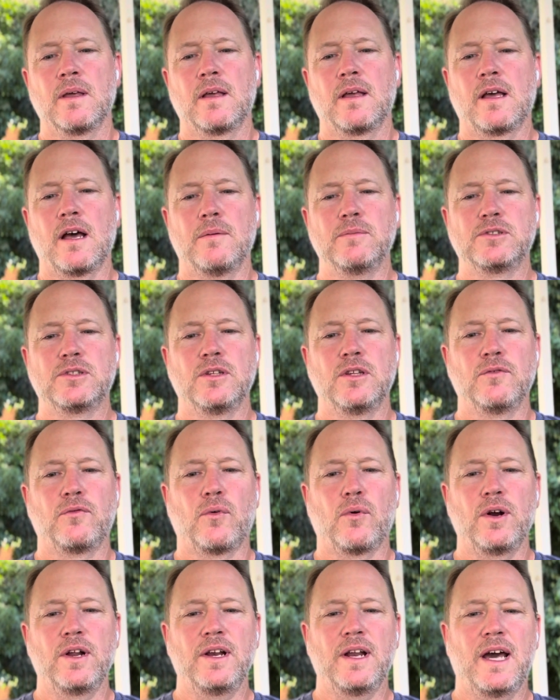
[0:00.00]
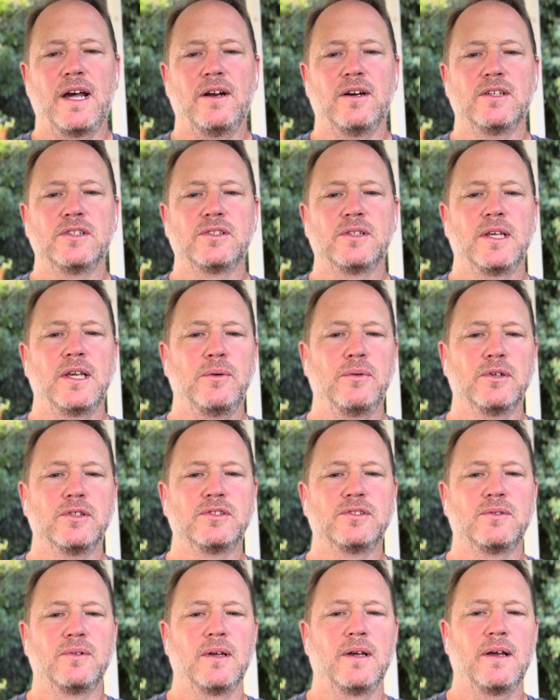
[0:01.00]
comes to the 49ers.
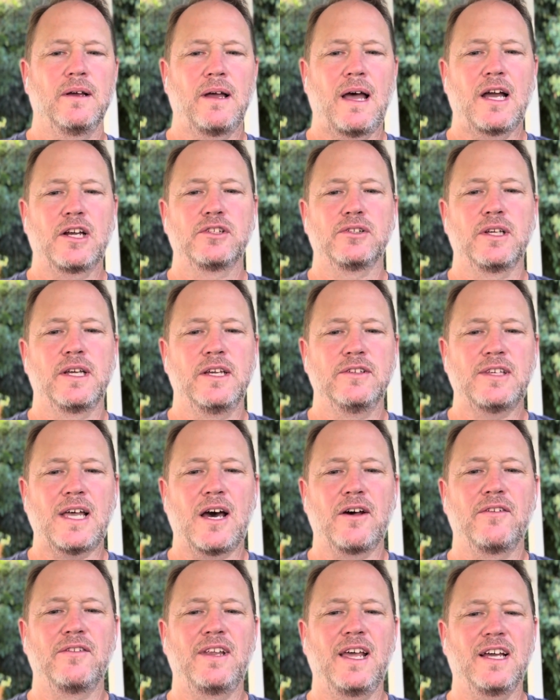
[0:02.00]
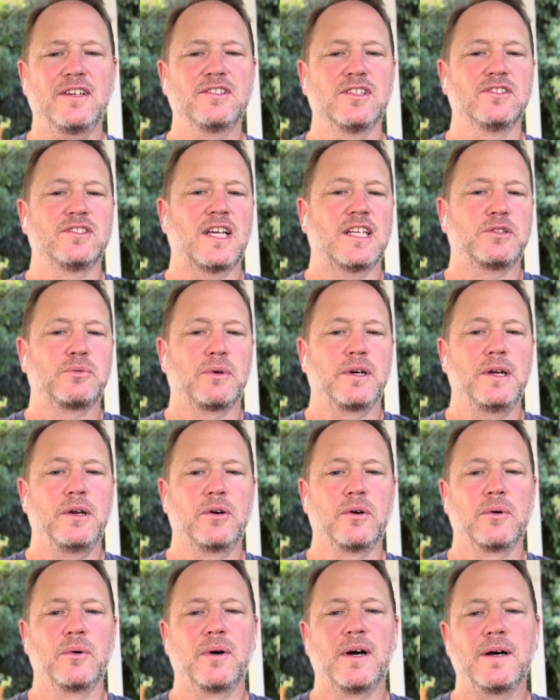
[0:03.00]
He's out of Texas. That's where he
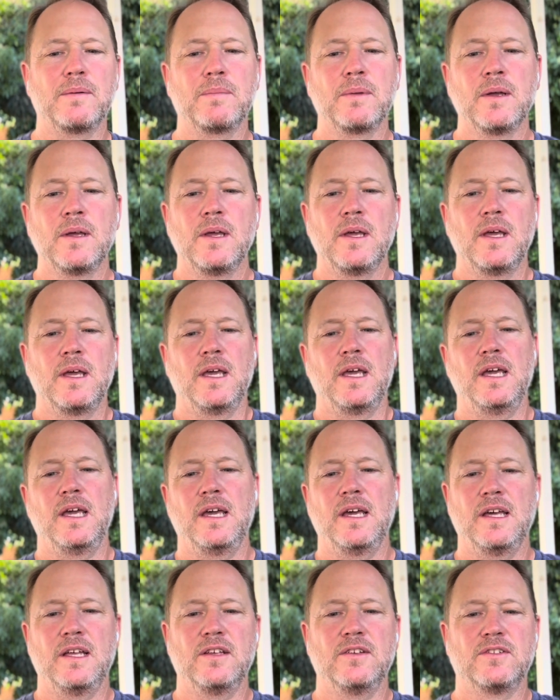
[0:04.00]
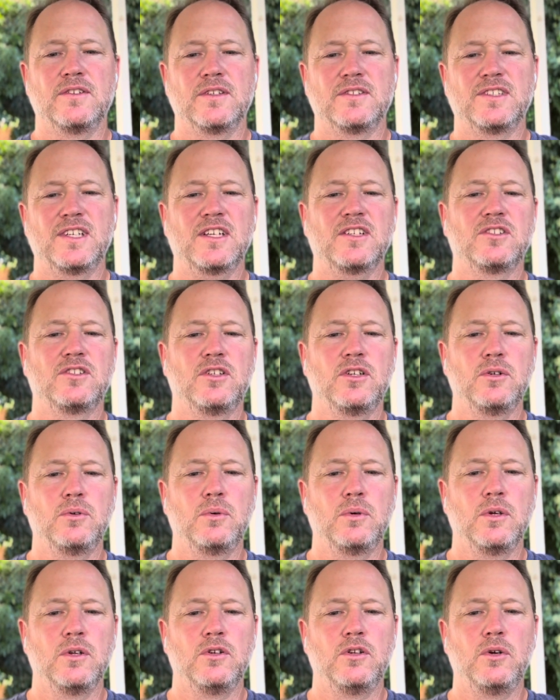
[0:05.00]
grew up. He is
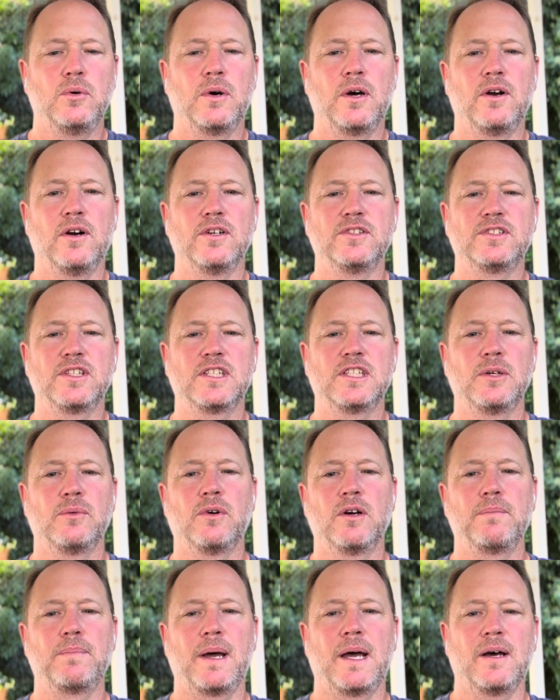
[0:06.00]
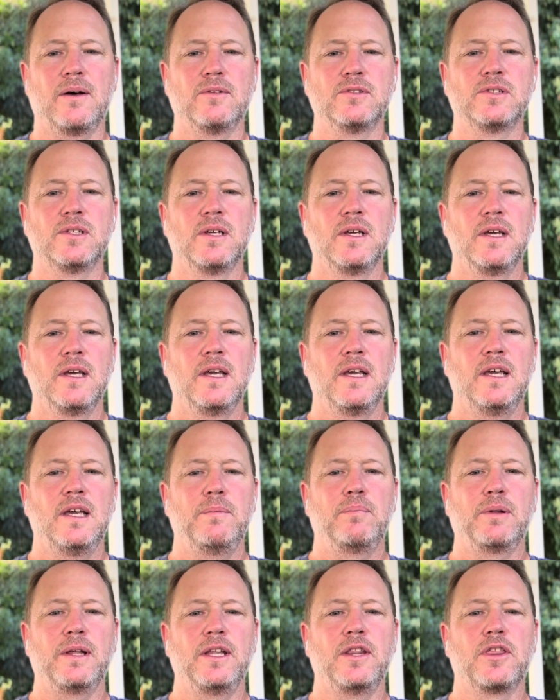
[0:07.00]
6'2", 261 pounds. He
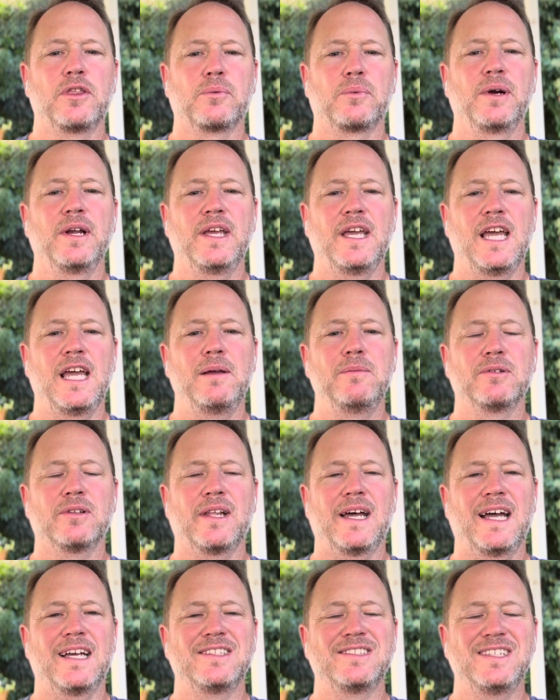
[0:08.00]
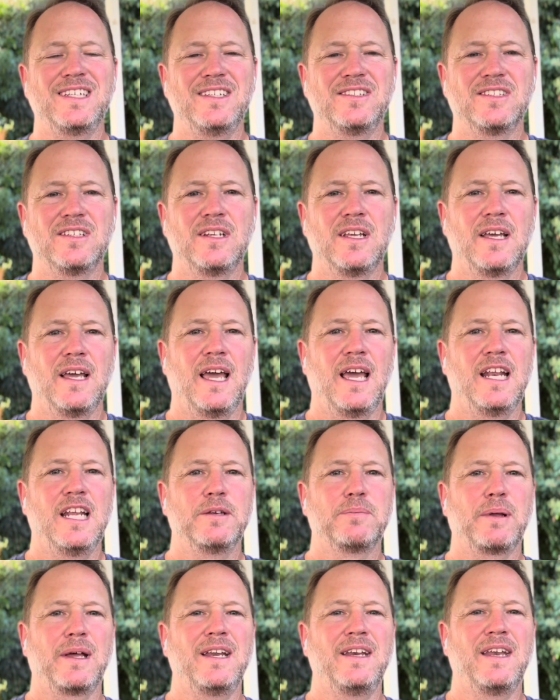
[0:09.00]
played three games last season, and
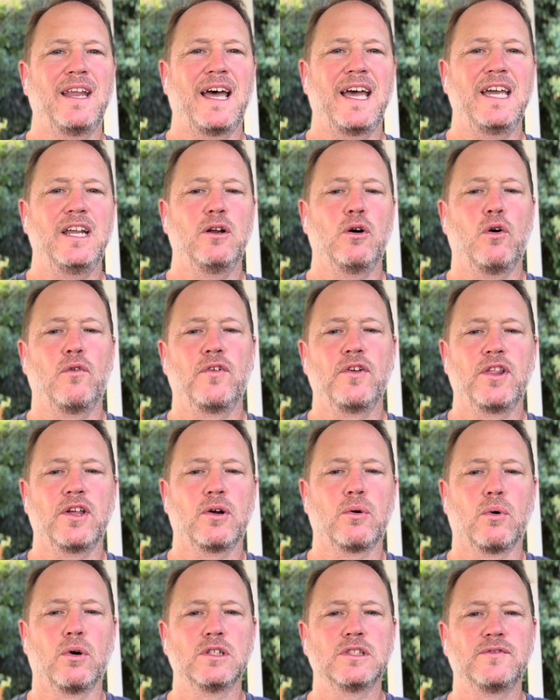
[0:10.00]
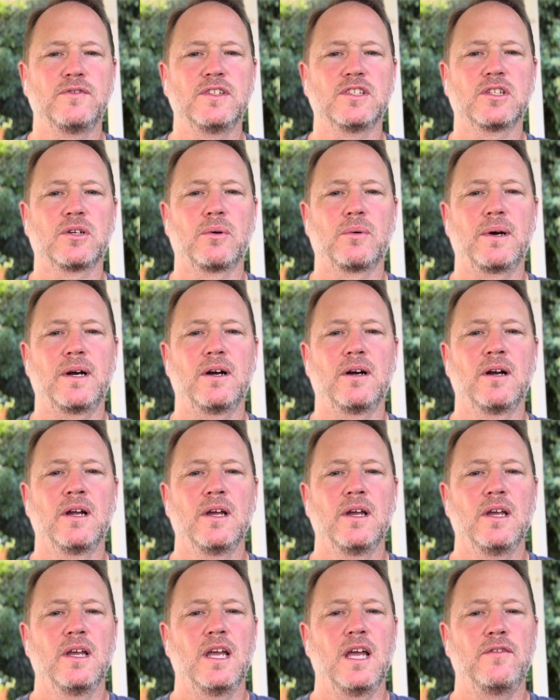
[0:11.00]
he's played nine over the course of his career.
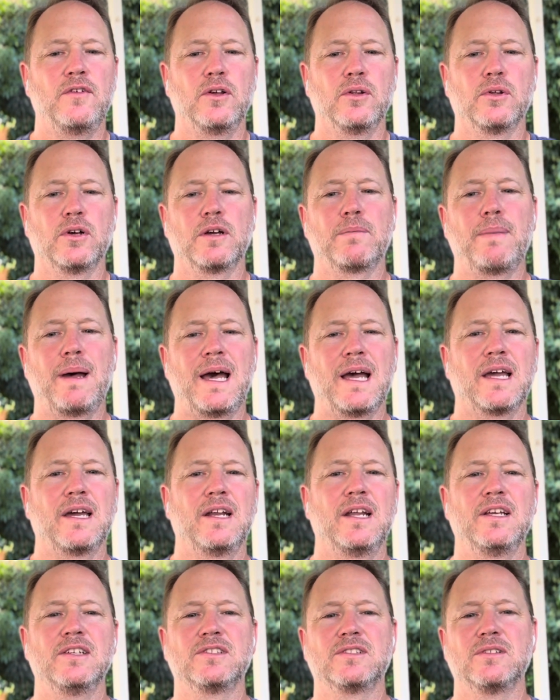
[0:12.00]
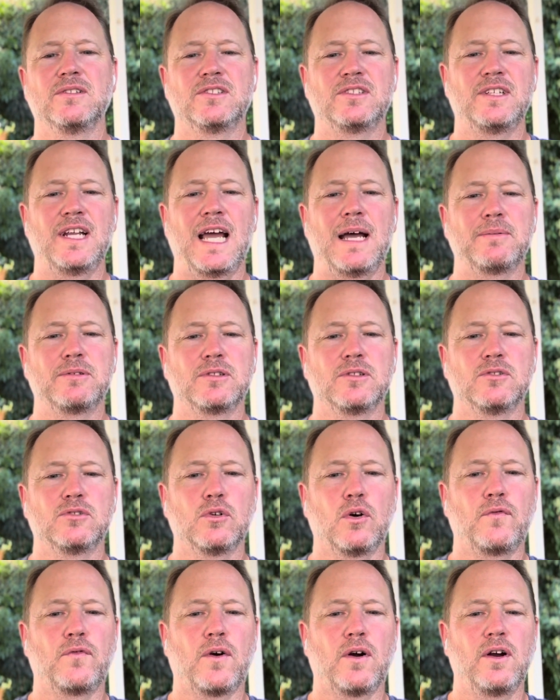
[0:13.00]
If you look back at his snaps
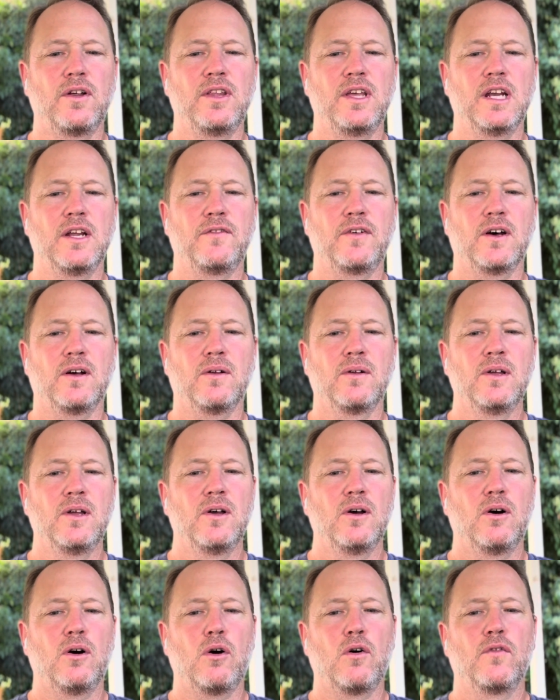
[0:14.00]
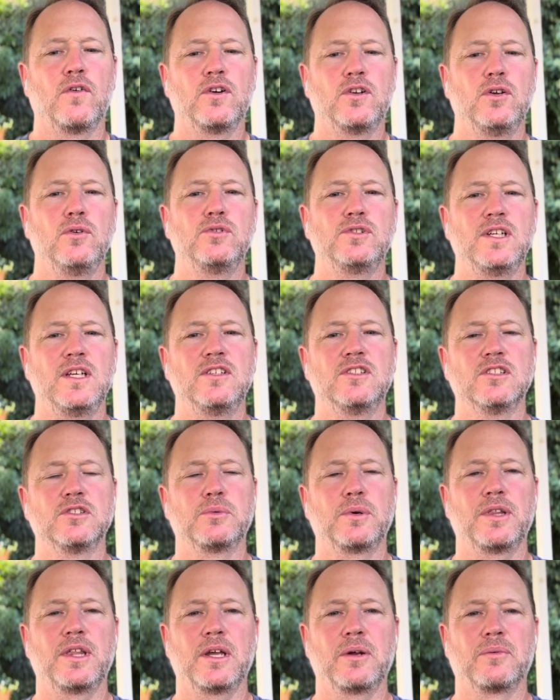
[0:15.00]
so far in the NFL, over two seasons
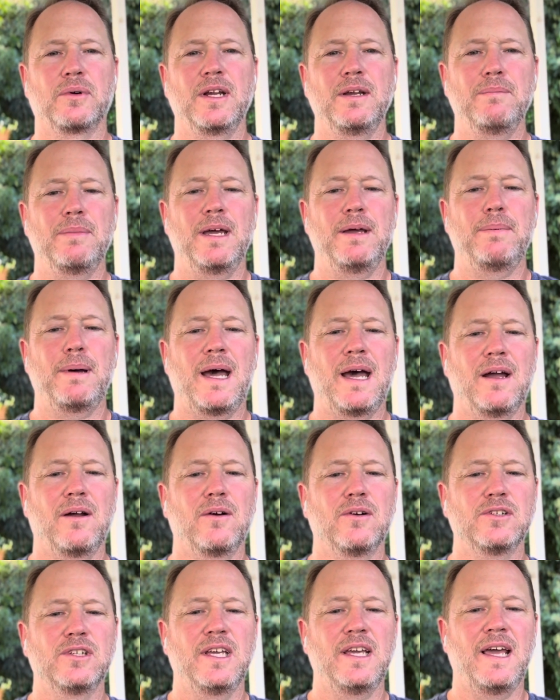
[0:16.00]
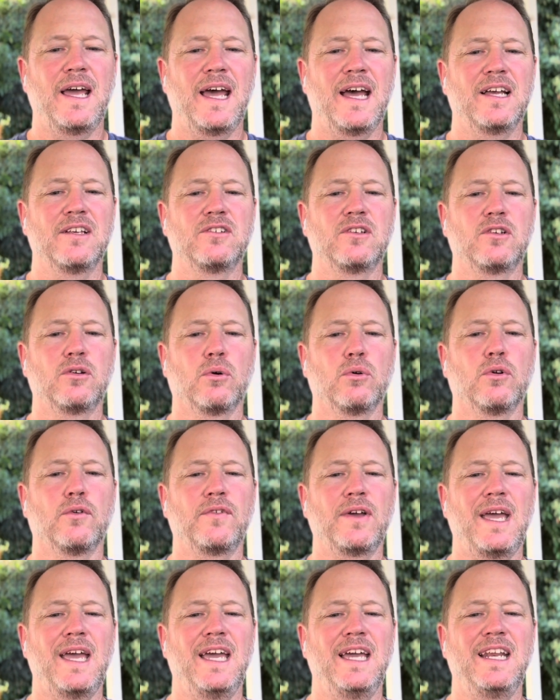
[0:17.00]
with the Green Bay Packers, he has a total
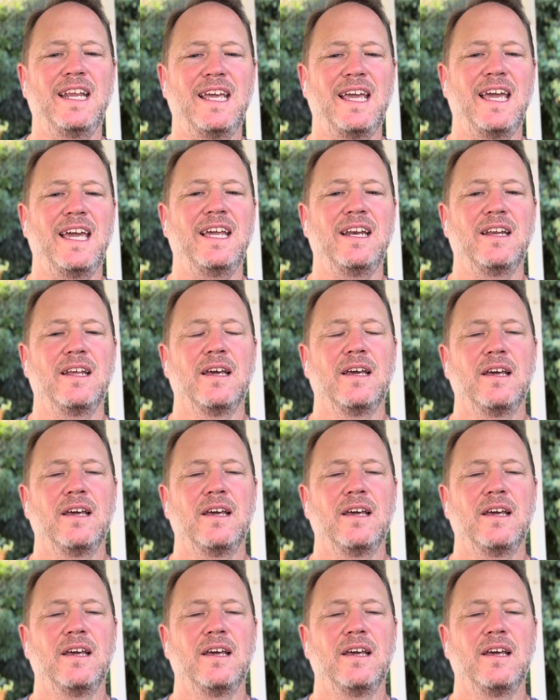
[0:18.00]
of 88